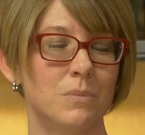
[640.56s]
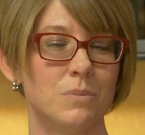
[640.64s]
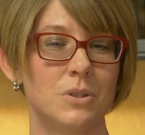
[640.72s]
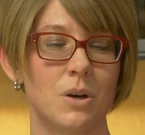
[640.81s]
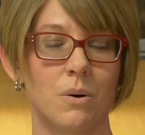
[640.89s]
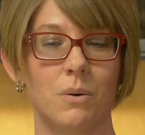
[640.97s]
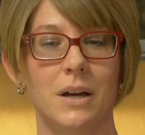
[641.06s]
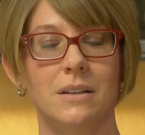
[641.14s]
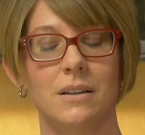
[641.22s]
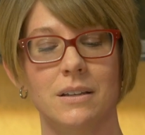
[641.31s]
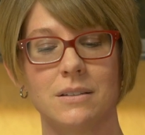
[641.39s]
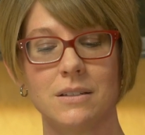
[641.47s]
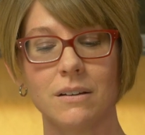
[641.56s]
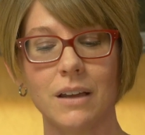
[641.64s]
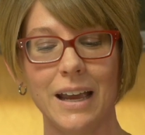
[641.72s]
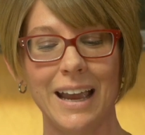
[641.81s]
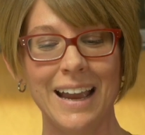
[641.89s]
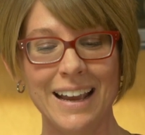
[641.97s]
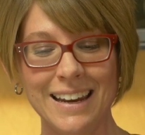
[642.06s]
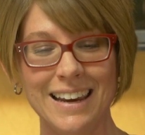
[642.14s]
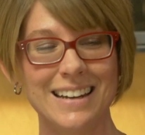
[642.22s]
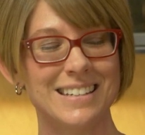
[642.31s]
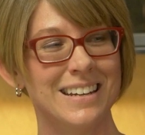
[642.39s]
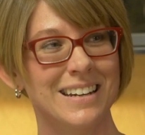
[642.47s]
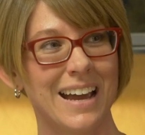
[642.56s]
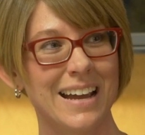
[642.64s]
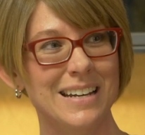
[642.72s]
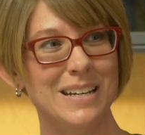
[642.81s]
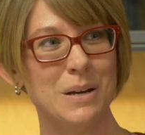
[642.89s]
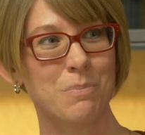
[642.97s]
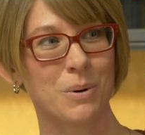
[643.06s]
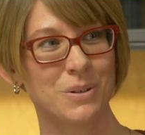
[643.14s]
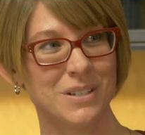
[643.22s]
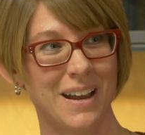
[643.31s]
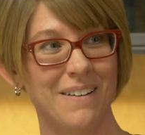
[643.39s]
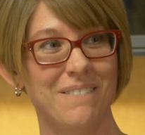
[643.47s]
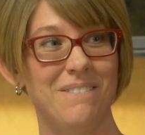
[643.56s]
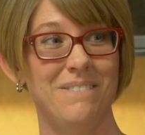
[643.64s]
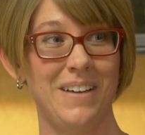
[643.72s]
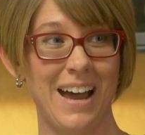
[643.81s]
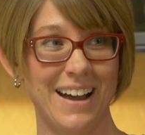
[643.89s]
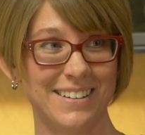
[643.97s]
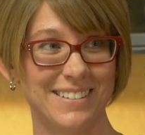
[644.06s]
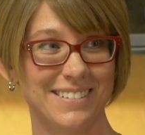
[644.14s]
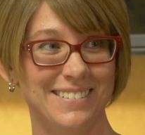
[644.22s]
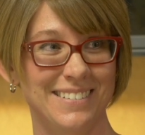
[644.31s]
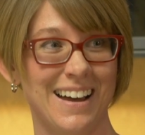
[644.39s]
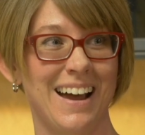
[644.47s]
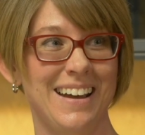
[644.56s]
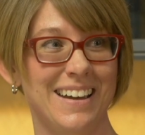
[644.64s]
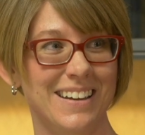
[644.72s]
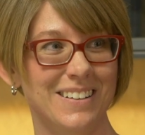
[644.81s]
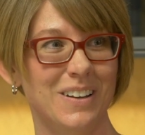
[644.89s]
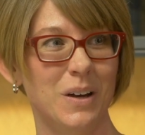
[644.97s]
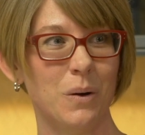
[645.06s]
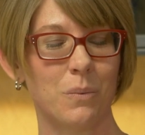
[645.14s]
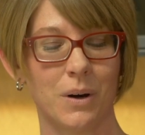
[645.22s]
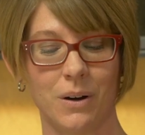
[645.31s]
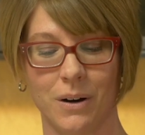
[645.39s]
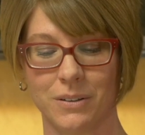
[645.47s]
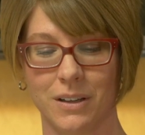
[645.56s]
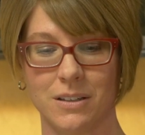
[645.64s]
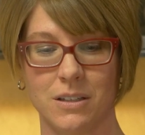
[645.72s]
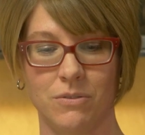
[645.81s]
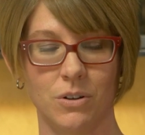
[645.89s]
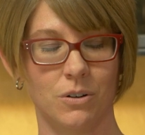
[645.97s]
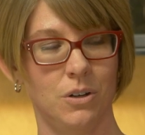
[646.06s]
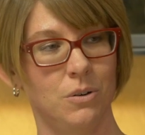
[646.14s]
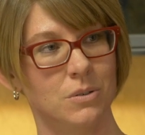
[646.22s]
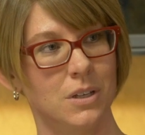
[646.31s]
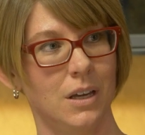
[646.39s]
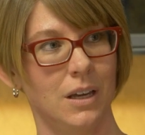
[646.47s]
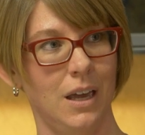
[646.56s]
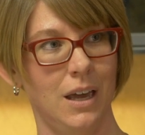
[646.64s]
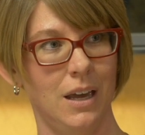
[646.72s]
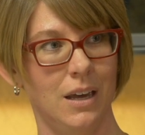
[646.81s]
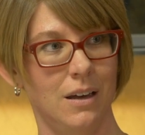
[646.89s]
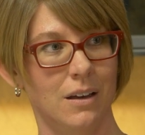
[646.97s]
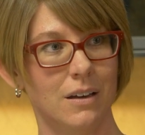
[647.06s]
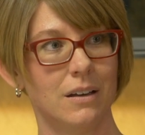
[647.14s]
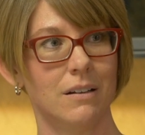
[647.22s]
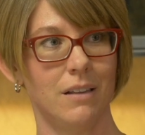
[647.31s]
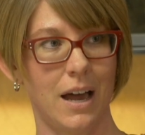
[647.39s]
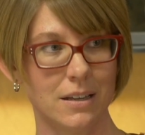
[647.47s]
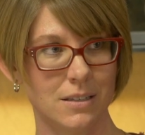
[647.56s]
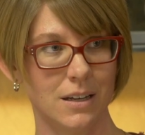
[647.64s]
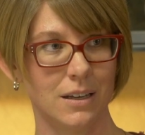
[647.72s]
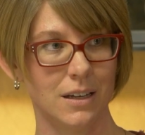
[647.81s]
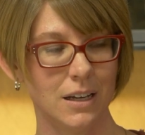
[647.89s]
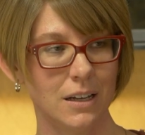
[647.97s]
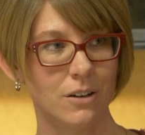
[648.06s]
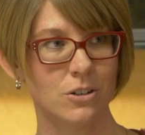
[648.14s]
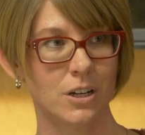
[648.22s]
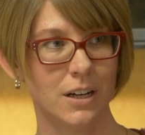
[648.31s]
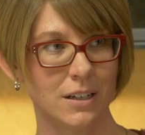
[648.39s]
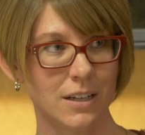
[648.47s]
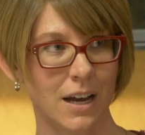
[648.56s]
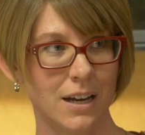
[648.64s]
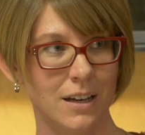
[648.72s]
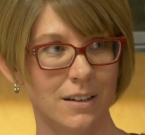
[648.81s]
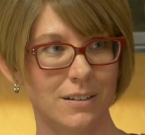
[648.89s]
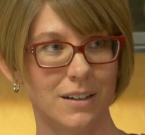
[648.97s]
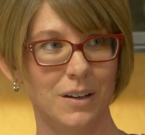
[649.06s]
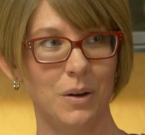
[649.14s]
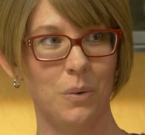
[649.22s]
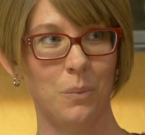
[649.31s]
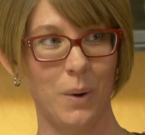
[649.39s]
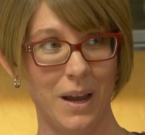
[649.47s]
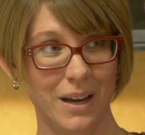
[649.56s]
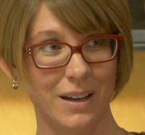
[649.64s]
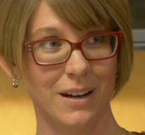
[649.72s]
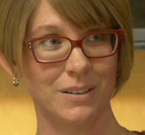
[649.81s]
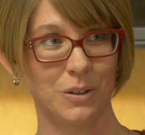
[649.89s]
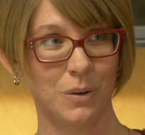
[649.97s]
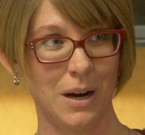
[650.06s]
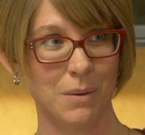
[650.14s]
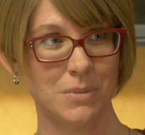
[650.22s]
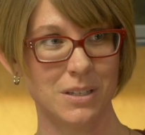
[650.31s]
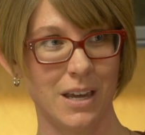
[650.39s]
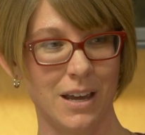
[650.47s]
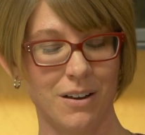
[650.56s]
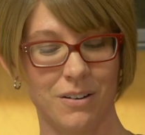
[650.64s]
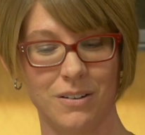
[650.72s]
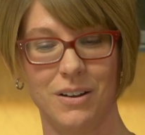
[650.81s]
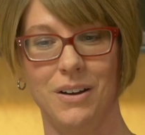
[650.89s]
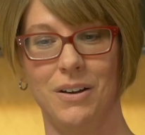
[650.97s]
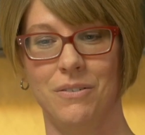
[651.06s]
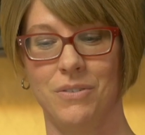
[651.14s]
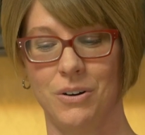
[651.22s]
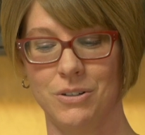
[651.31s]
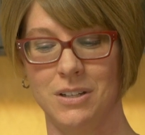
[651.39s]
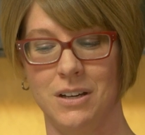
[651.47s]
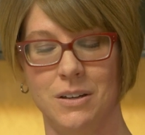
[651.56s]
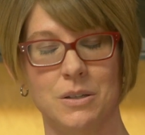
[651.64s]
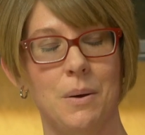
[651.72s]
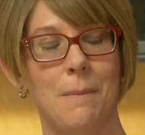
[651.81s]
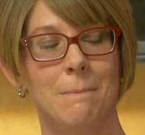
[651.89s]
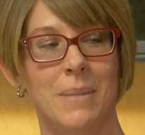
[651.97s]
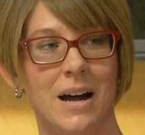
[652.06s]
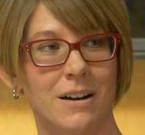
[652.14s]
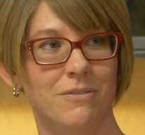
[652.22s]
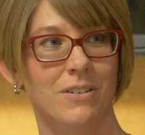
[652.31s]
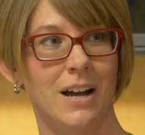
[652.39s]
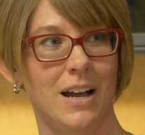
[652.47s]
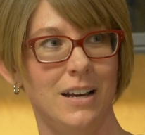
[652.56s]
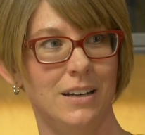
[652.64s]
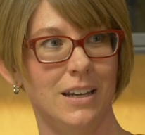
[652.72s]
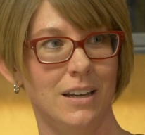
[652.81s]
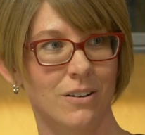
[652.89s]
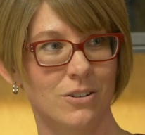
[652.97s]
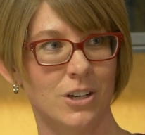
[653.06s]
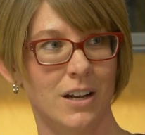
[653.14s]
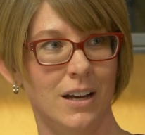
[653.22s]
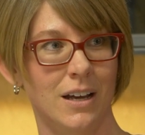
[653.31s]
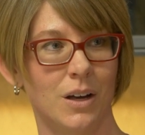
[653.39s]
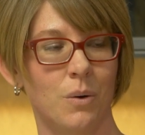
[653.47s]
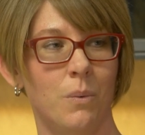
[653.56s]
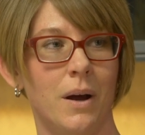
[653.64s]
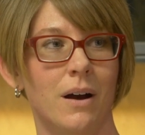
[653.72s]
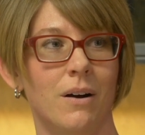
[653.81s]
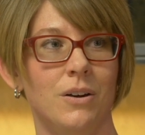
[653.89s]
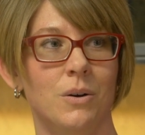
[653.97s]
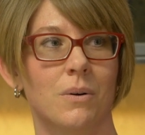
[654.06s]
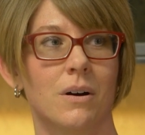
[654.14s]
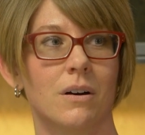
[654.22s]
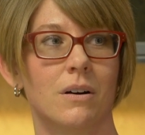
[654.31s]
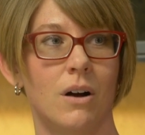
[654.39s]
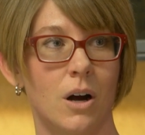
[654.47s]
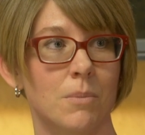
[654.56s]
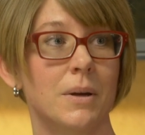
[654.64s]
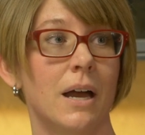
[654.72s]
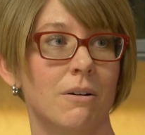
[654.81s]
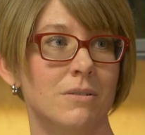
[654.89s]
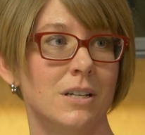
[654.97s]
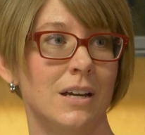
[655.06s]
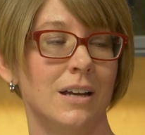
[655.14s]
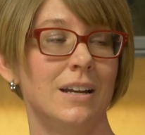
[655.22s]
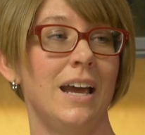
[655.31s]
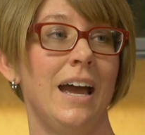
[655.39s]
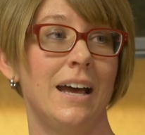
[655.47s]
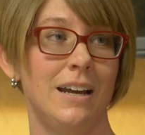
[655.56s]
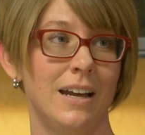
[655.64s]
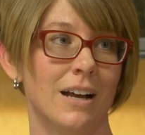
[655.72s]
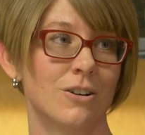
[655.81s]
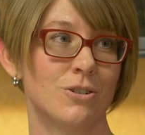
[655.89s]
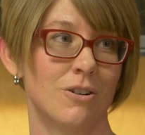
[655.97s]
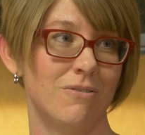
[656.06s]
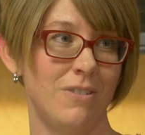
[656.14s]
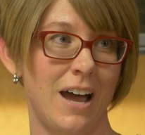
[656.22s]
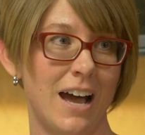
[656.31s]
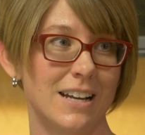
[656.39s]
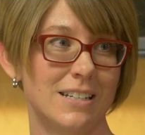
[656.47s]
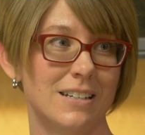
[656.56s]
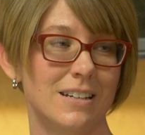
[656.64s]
So it's still 80 to 90% fat diet, regardless if you're using a classic ketogenic diet and weighing it on the gram scale versus modified ketogenic, where you're carb counting and adding extra fat.